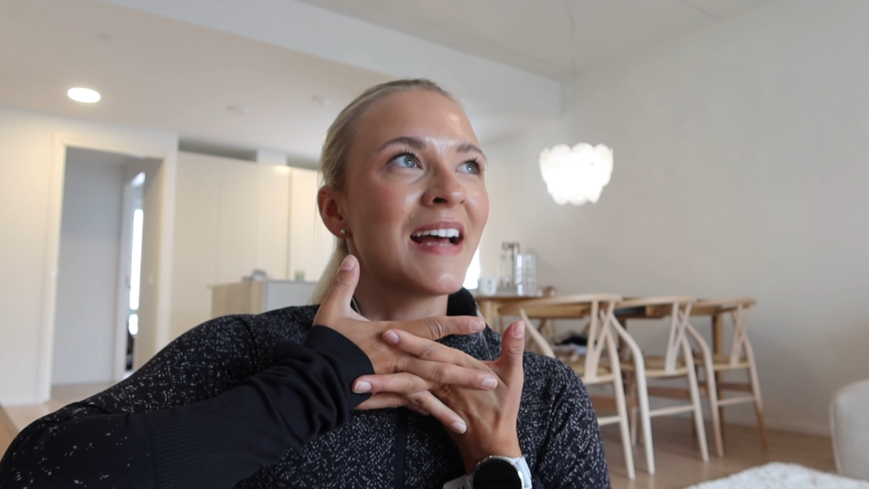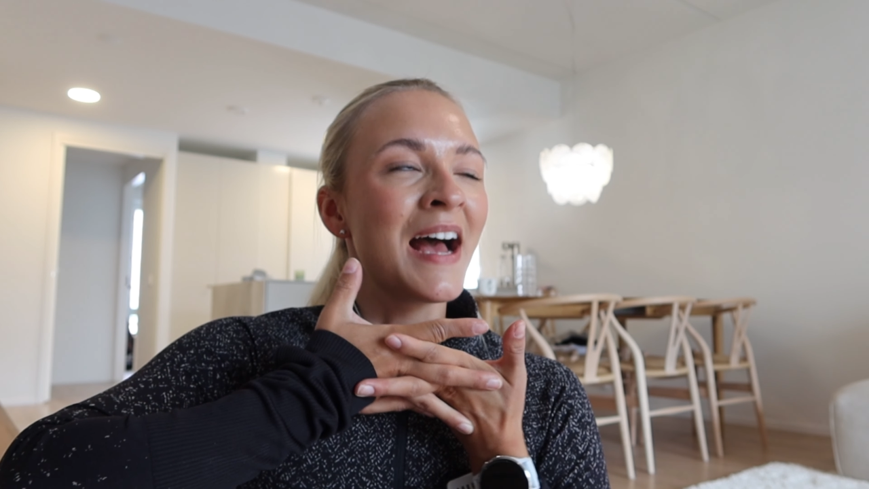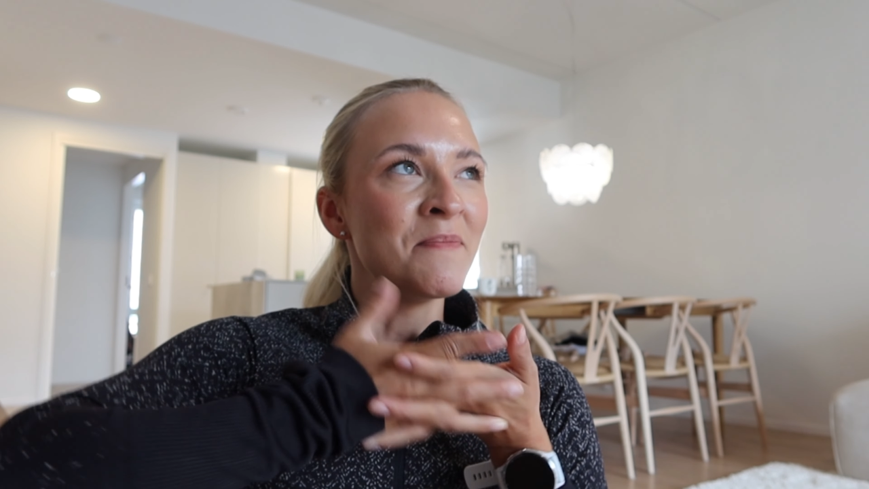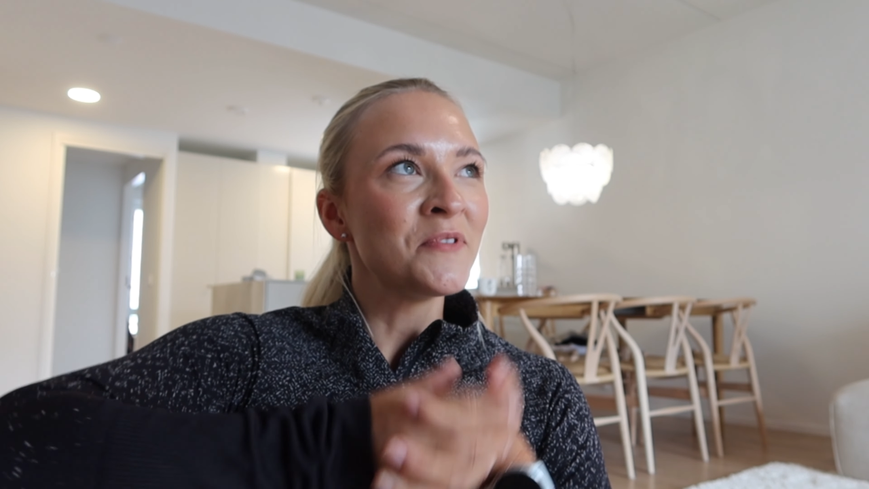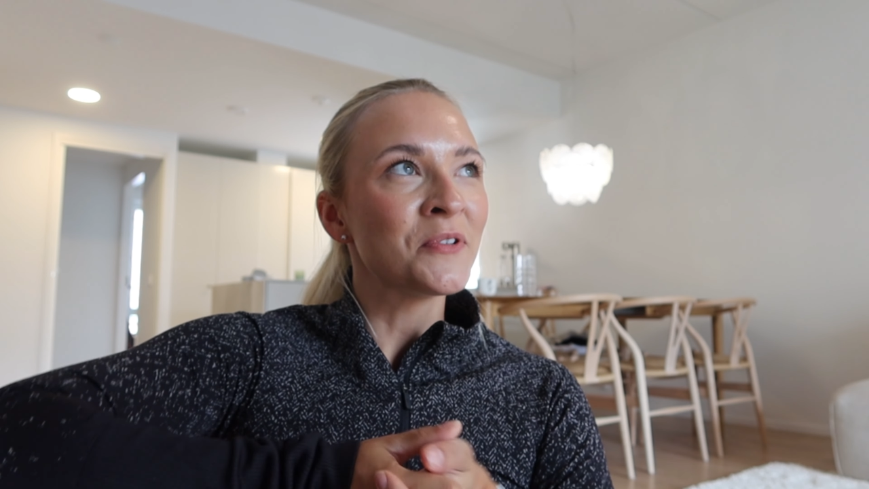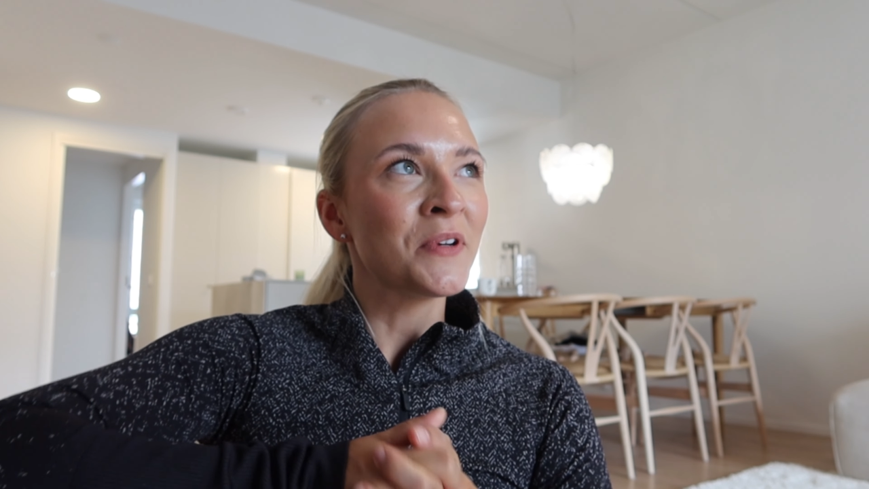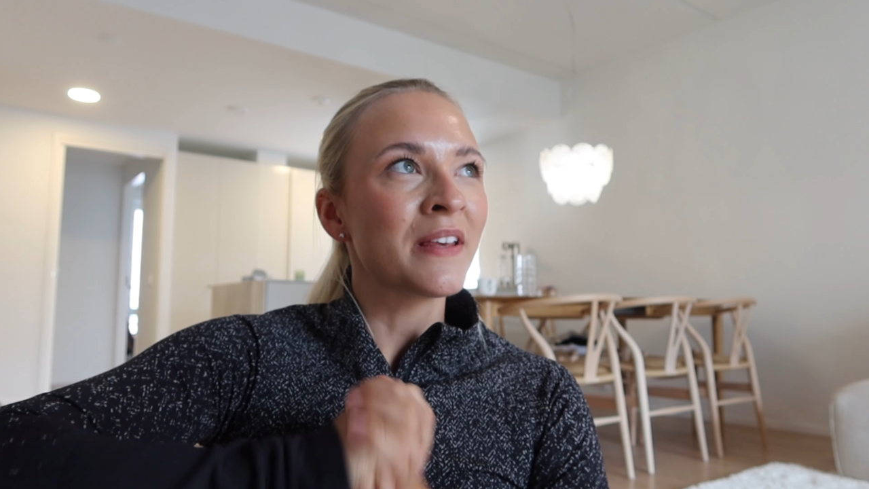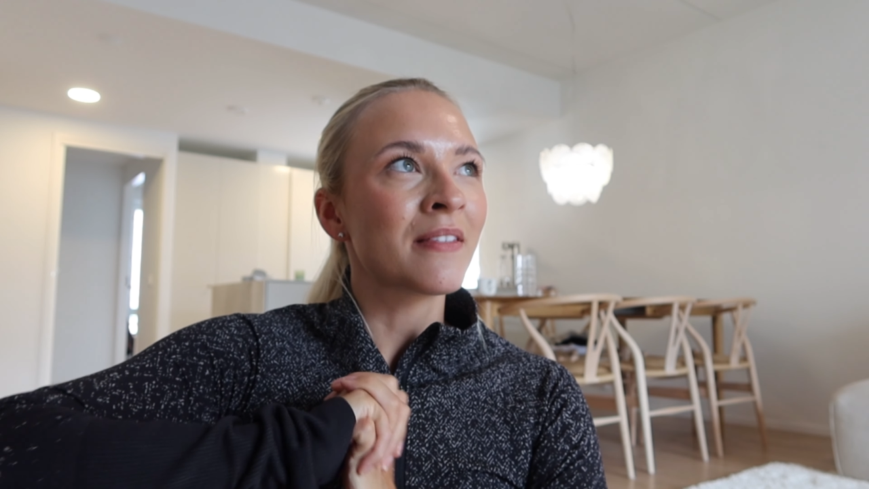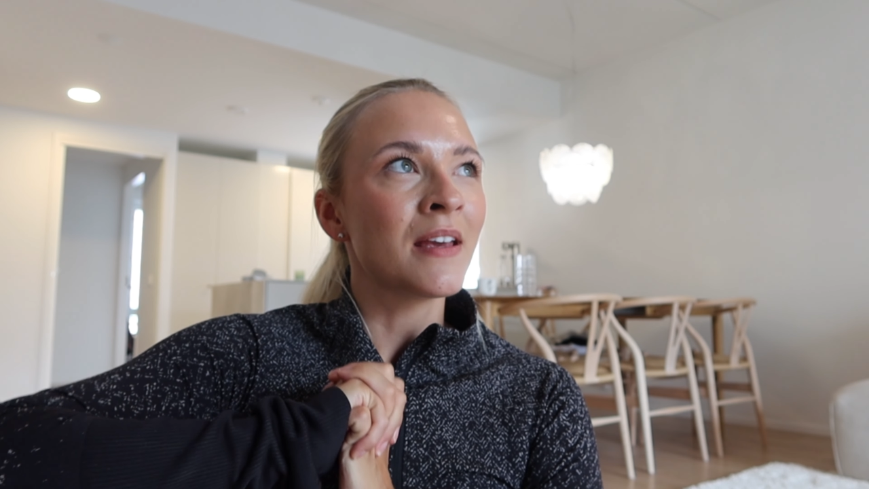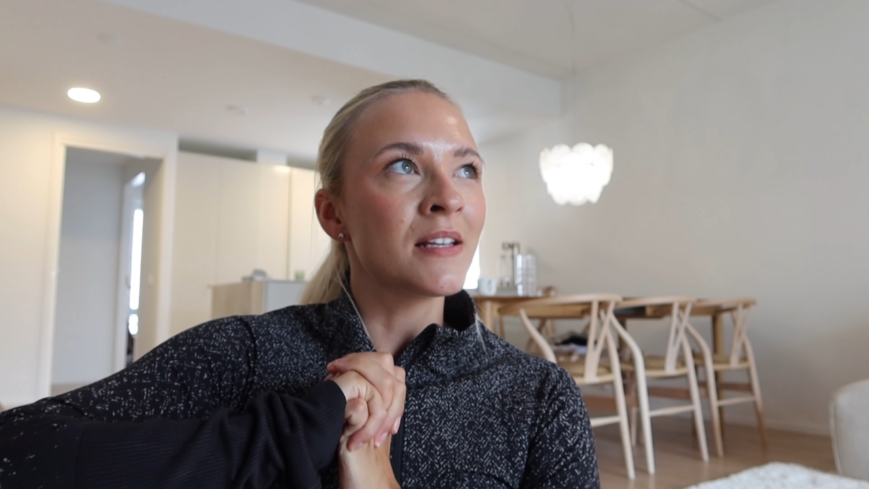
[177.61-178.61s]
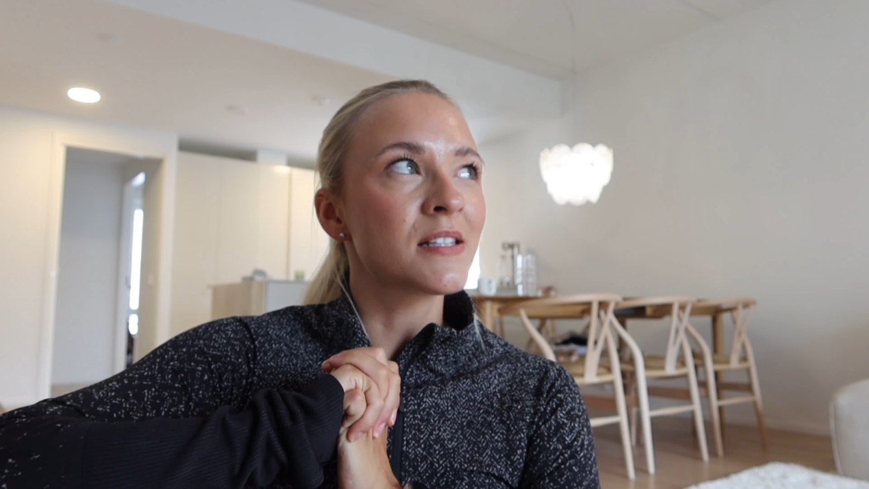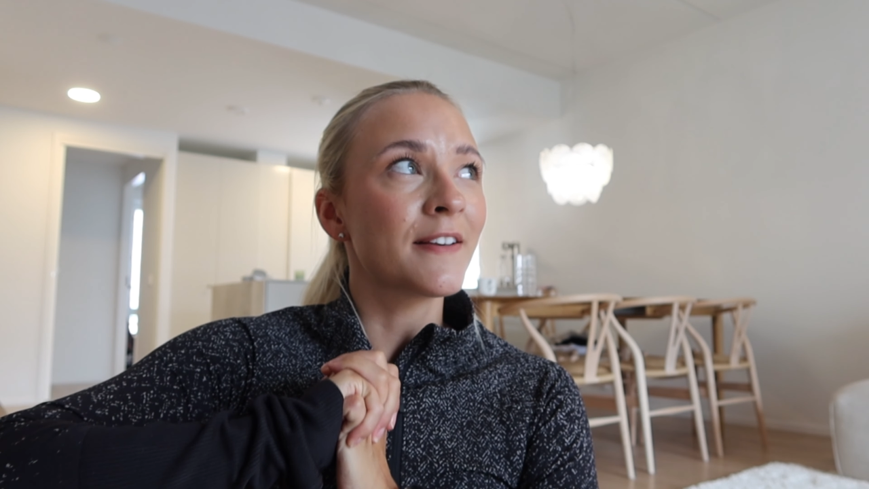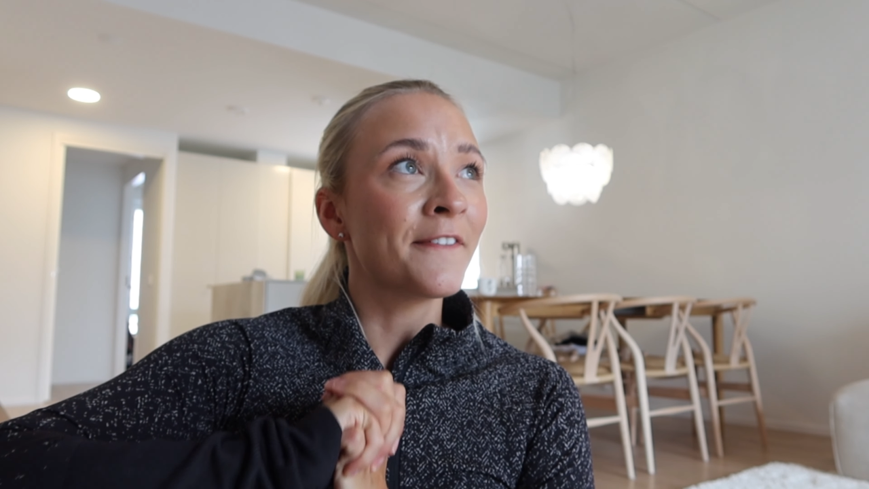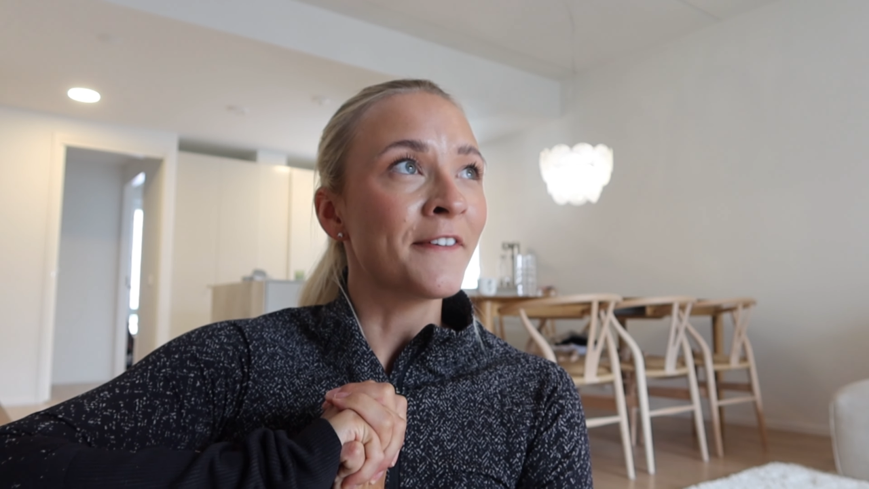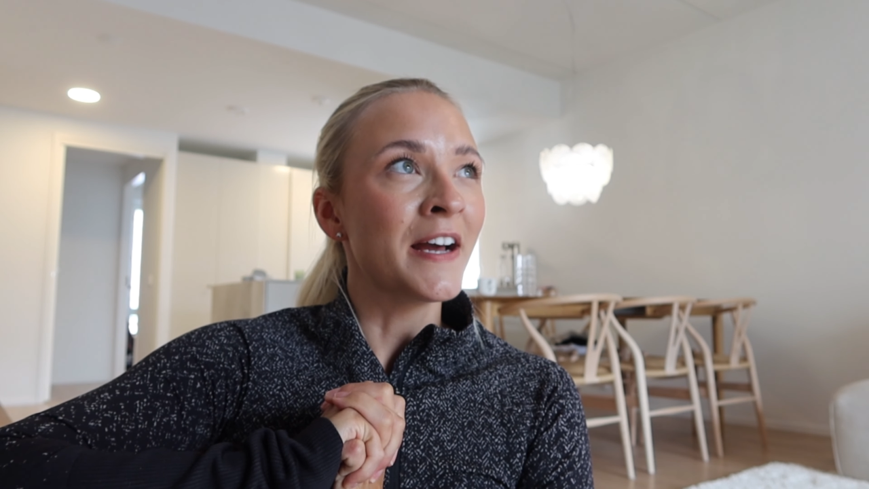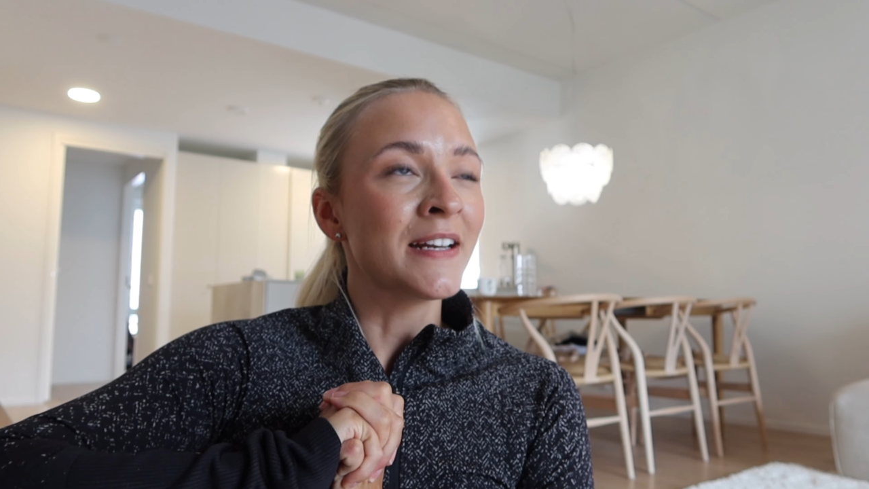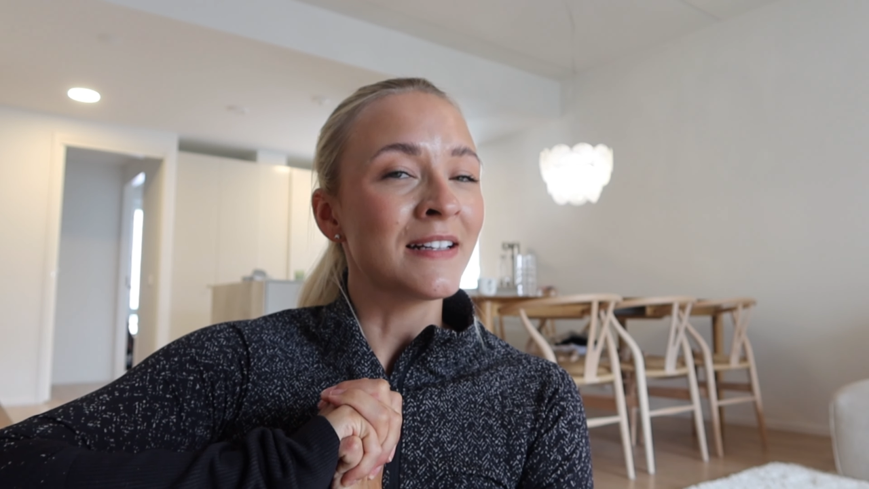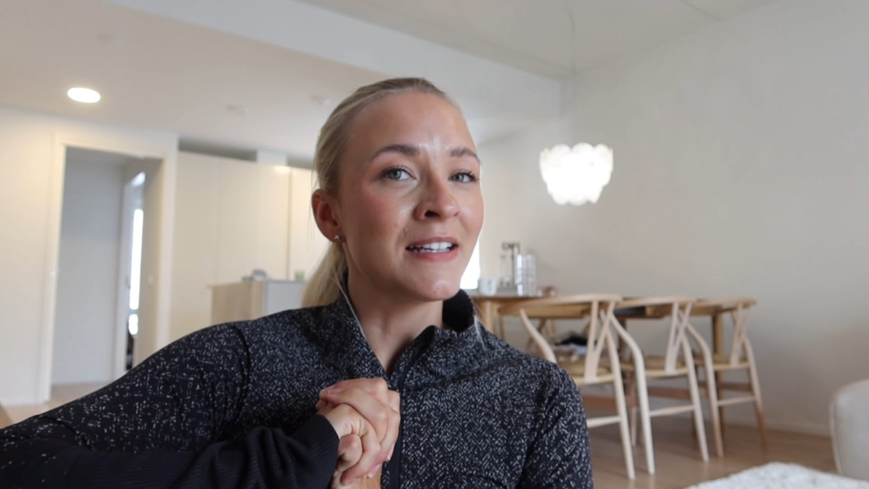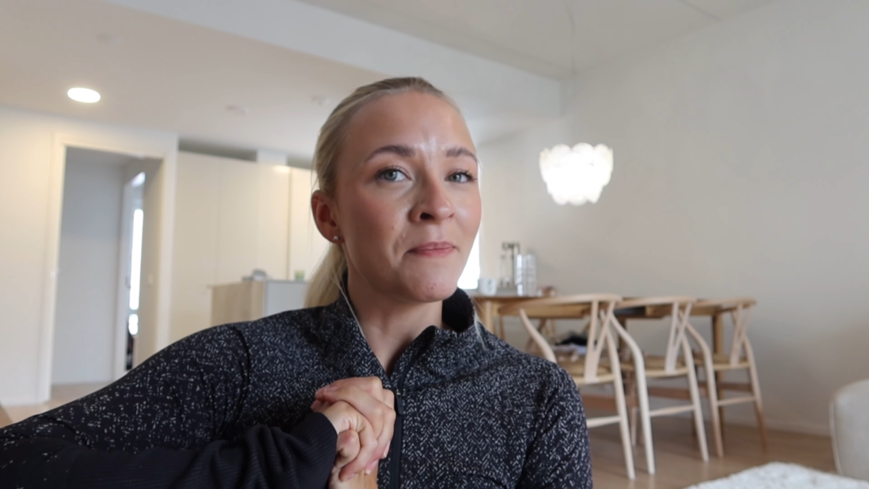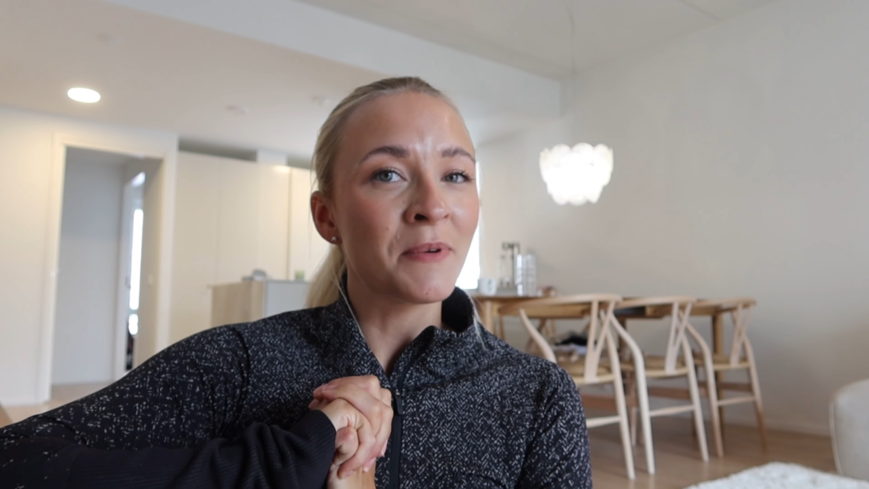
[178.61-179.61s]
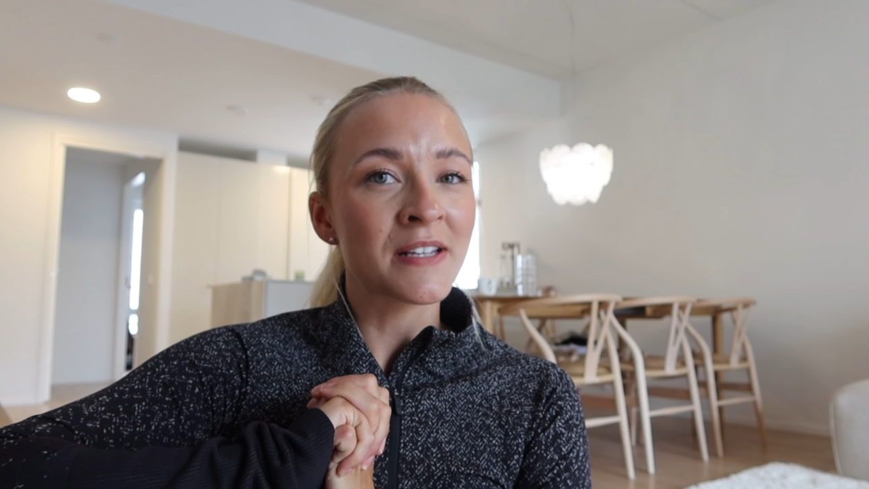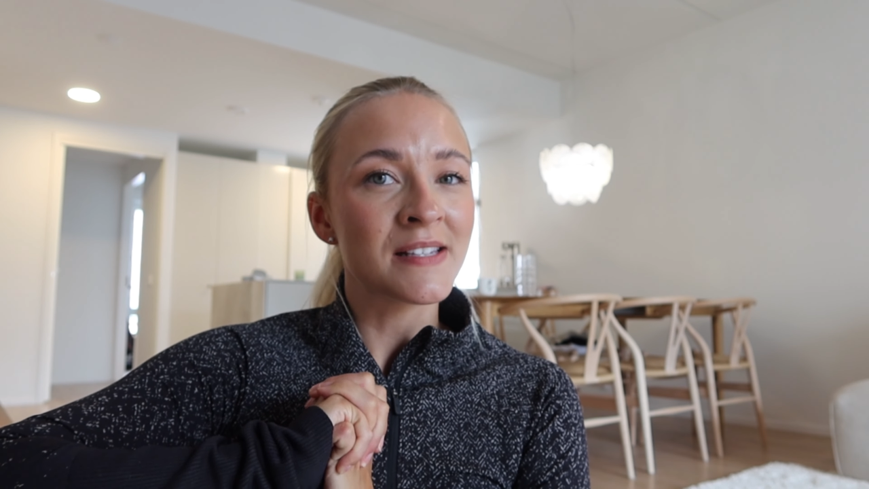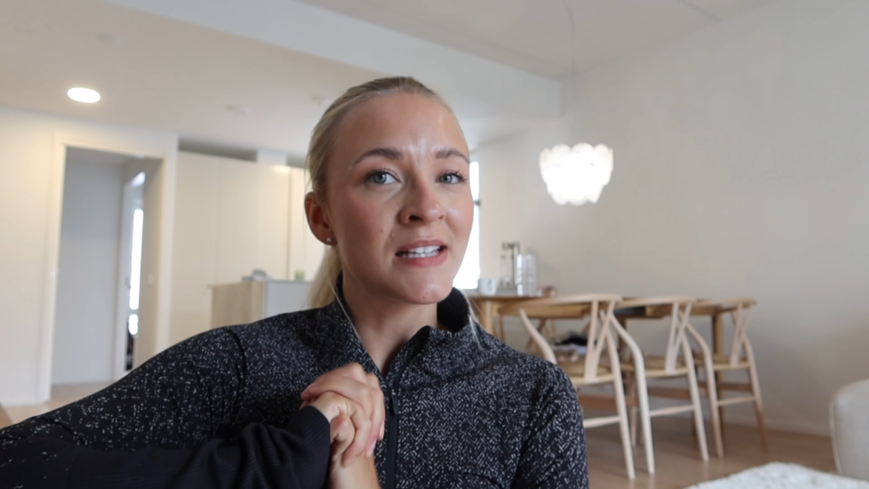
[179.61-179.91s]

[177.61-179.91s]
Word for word: I'm doing this finally, because